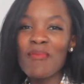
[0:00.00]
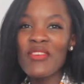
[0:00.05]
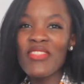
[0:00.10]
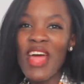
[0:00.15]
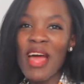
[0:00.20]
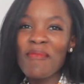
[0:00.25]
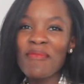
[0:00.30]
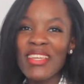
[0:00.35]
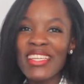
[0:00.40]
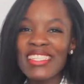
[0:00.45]
with
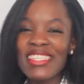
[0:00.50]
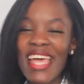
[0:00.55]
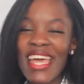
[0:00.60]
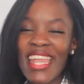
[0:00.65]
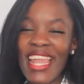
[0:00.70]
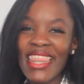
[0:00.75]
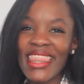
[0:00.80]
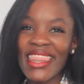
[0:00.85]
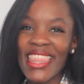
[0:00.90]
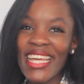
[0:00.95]
that being
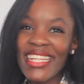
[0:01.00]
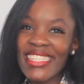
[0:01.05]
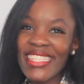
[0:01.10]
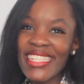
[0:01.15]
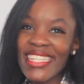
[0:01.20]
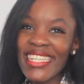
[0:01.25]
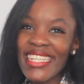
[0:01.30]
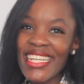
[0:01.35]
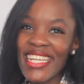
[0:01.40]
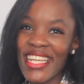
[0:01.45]
said,
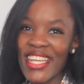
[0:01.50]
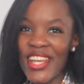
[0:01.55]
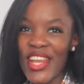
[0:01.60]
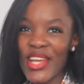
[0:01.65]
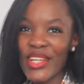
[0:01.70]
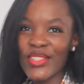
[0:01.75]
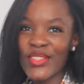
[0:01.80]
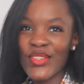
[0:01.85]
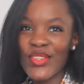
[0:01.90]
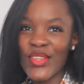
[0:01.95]
let's get
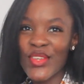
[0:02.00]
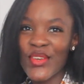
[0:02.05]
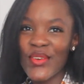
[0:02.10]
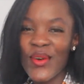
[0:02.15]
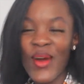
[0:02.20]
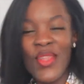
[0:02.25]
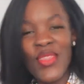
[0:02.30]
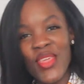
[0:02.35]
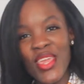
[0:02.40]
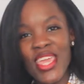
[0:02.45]

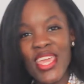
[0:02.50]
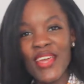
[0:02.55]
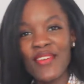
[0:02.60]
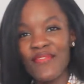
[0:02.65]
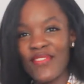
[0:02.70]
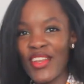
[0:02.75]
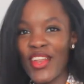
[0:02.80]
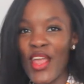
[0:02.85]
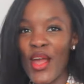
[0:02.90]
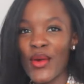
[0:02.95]
into the
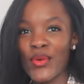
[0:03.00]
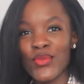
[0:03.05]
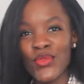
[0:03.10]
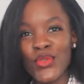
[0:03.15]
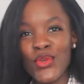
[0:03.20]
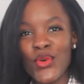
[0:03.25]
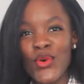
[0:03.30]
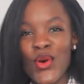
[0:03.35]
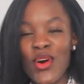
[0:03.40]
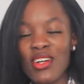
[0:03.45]
video.
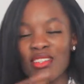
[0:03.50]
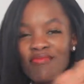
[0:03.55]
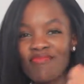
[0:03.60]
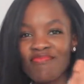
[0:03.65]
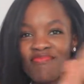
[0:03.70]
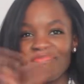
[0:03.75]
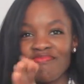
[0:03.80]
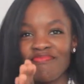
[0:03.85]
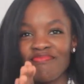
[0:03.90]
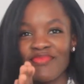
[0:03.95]
Cool?
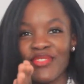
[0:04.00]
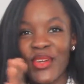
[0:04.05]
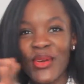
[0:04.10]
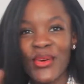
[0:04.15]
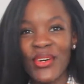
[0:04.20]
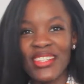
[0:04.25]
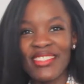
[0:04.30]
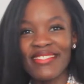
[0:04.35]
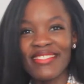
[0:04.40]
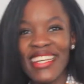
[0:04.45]

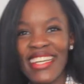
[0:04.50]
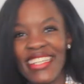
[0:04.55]
Cool.